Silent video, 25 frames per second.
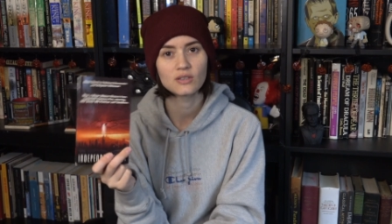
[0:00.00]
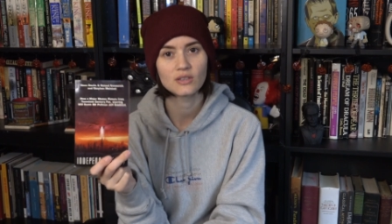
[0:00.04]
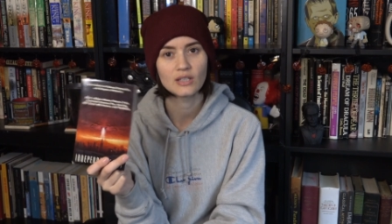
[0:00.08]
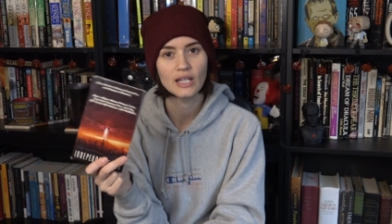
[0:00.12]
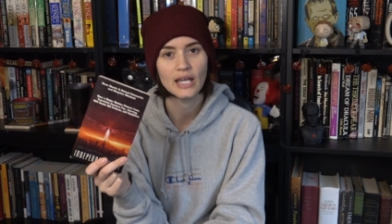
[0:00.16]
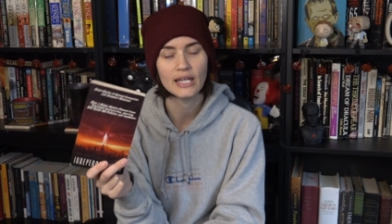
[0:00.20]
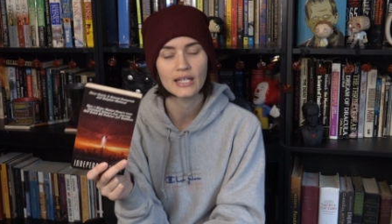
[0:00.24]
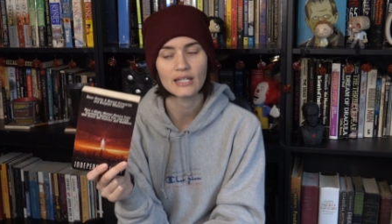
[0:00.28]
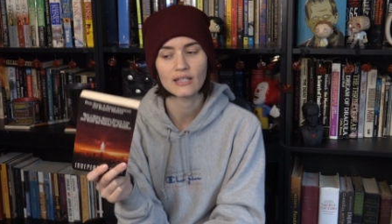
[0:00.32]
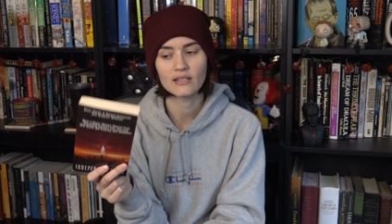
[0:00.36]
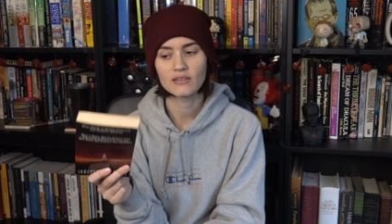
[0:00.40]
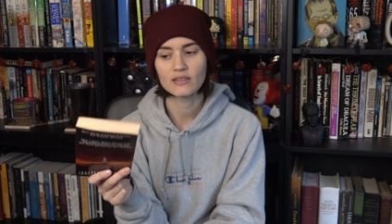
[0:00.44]

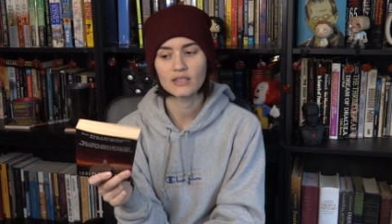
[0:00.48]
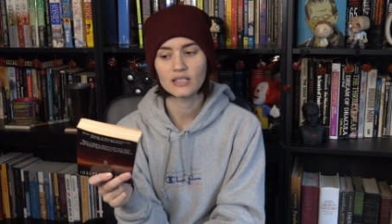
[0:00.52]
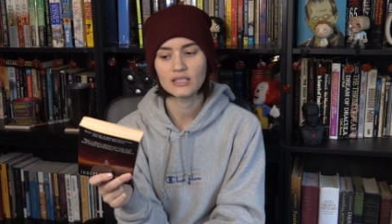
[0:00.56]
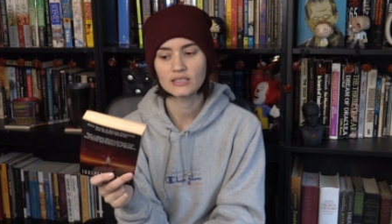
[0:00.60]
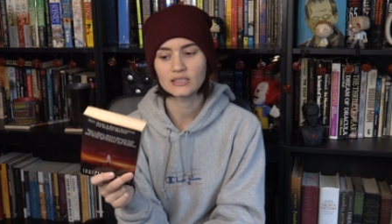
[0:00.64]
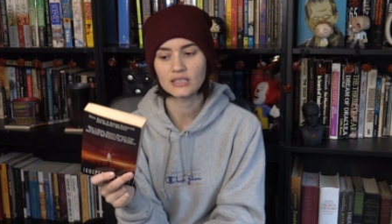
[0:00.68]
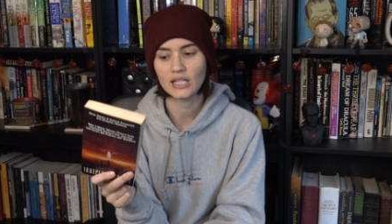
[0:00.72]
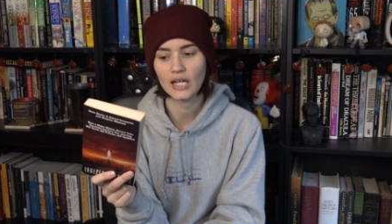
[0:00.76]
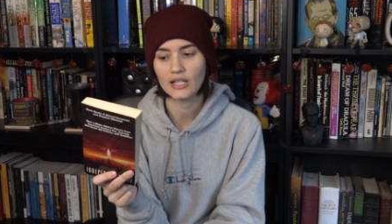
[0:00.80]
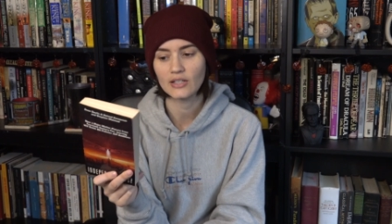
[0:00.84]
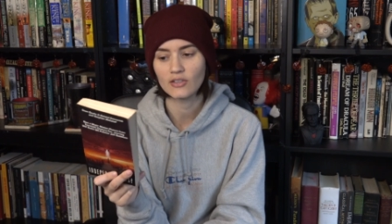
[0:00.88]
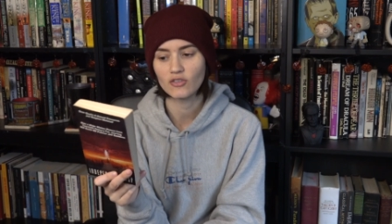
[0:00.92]
like
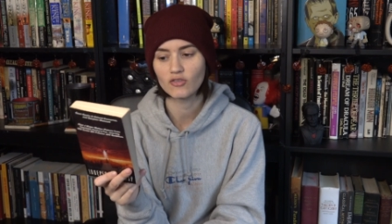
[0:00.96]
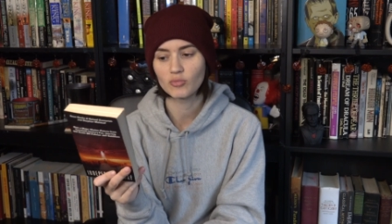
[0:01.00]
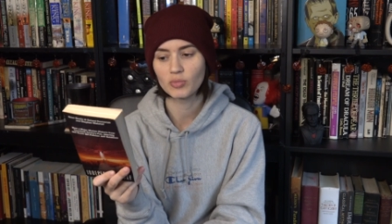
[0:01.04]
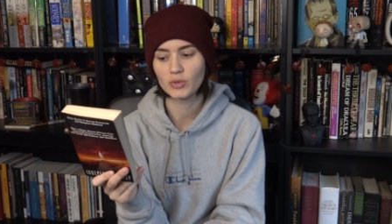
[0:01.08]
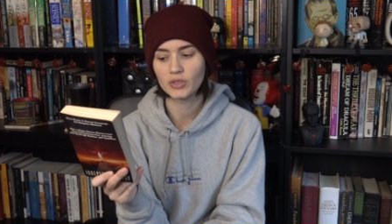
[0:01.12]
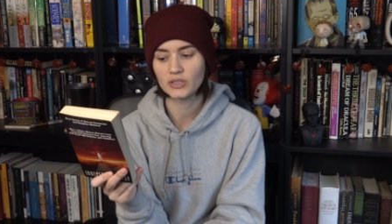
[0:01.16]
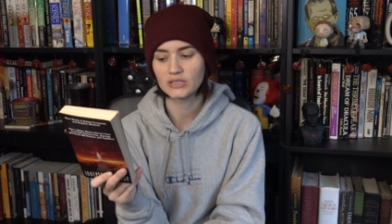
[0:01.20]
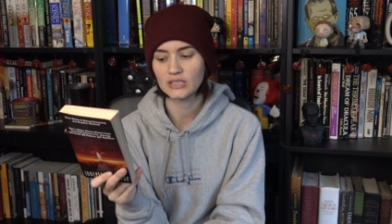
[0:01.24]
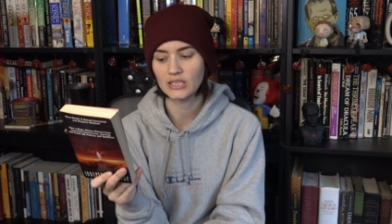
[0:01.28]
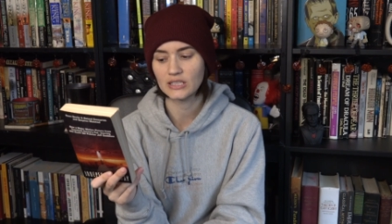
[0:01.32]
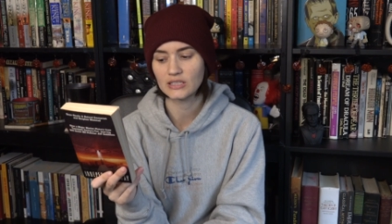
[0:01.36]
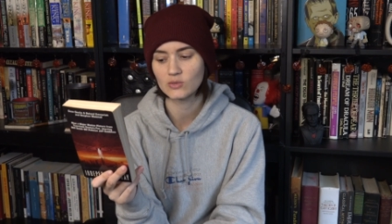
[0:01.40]
these kind of
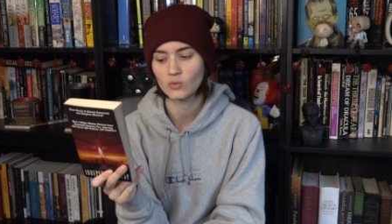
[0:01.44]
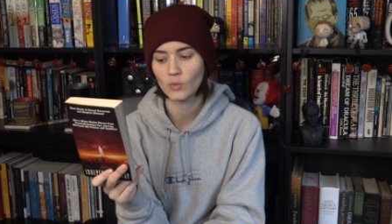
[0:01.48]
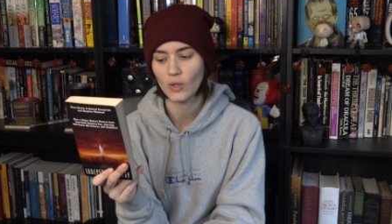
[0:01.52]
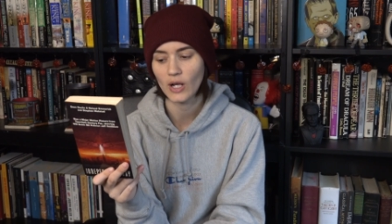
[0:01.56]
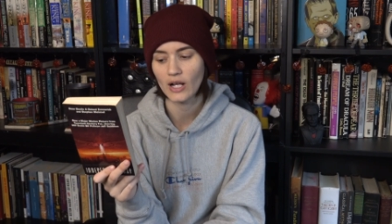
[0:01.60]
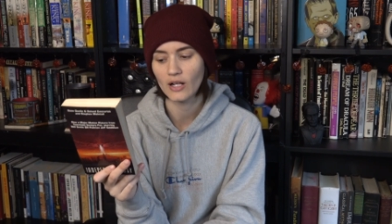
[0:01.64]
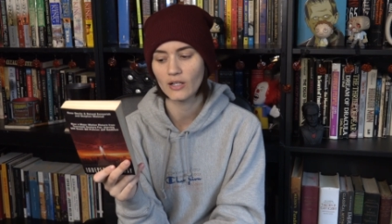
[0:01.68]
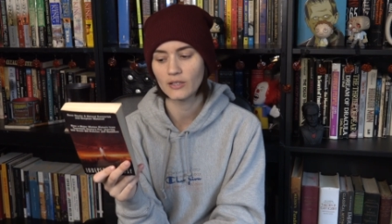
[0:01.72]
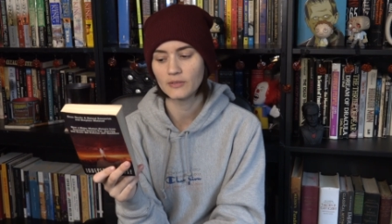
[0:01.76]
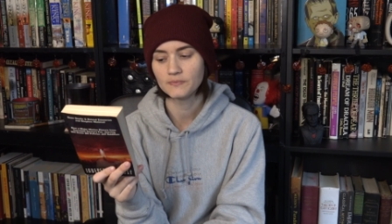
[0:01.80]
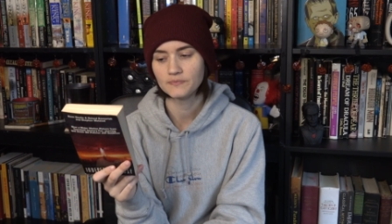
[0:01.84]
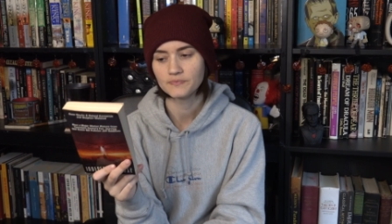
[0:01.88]
books as
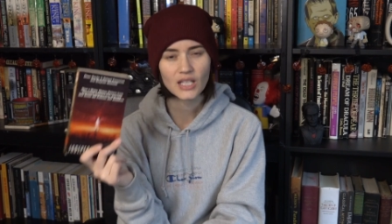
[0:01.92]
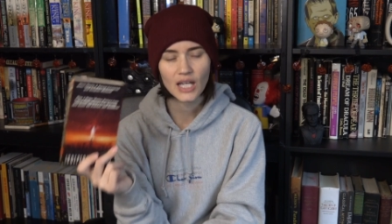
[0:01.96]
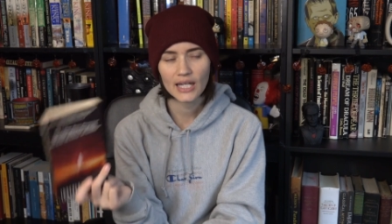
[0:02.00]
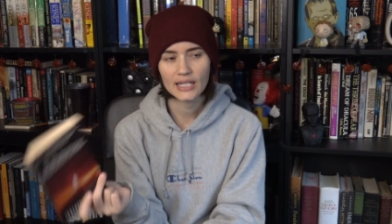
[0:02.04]
well